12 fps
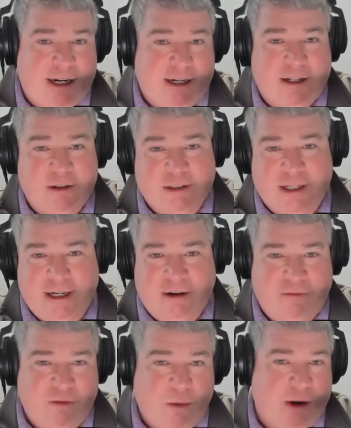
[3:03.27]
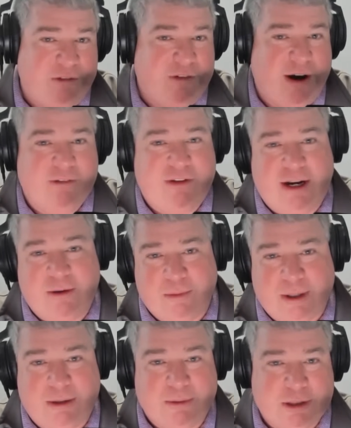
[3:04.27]
And then there's like a 45 day
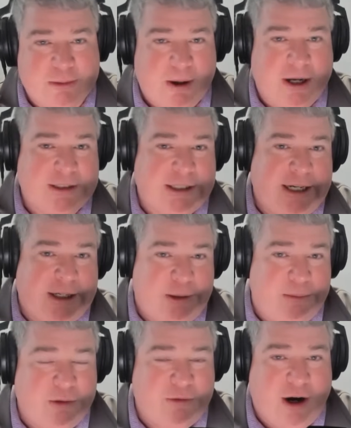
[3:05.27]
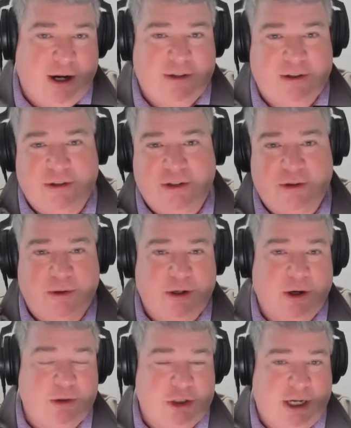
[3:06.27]
re response. And then you move on to do you
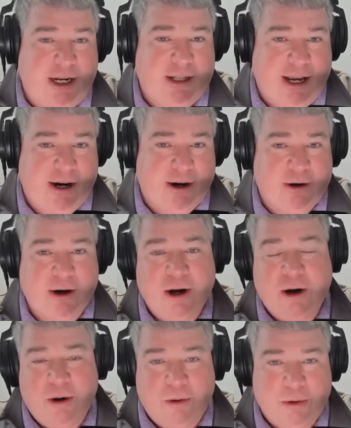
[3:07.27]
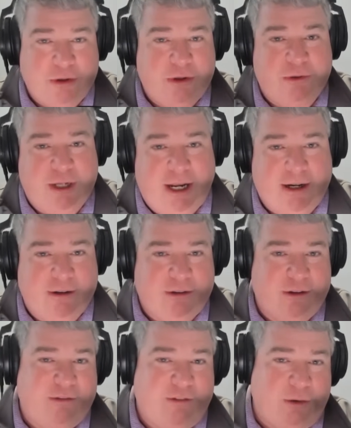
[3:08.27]
negotiate there or do you take it to
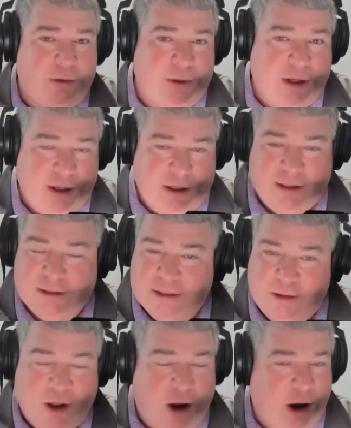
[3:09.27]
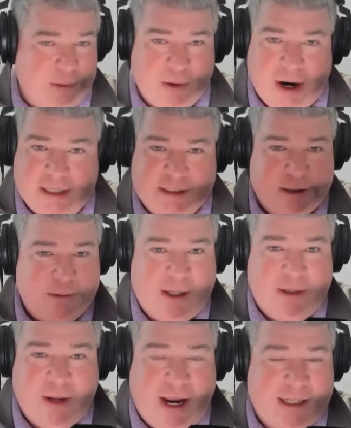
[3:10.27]
the full? There's a long process,
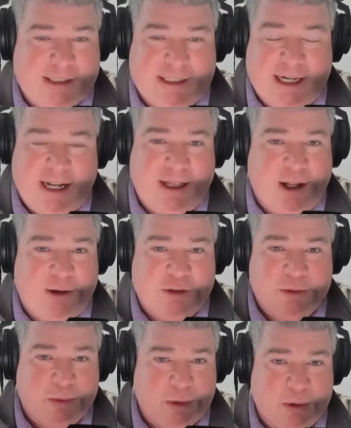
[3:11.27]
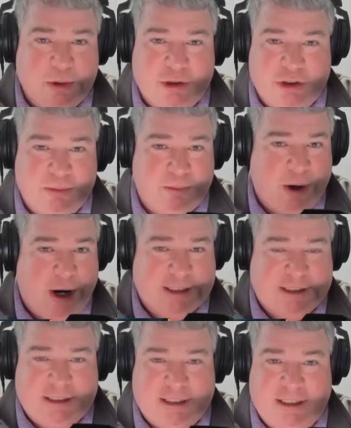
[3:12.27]
man. The NCAA loves rules,
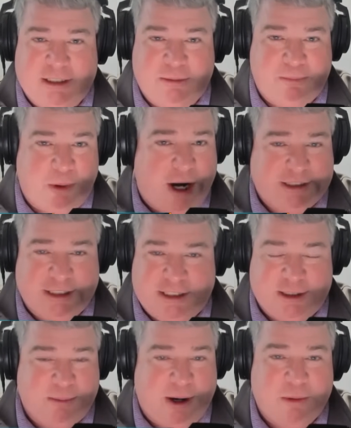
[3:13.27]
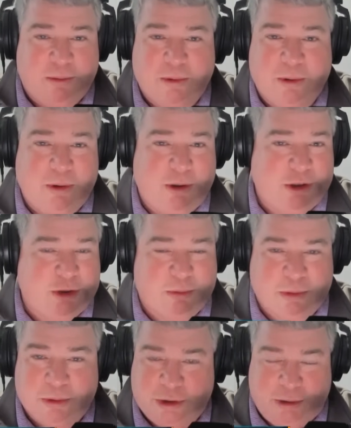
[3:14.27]
processes, processes about rules,
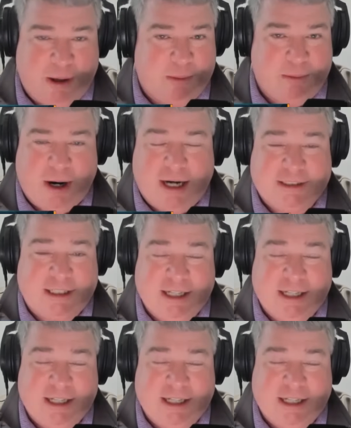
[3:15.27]
rules about process.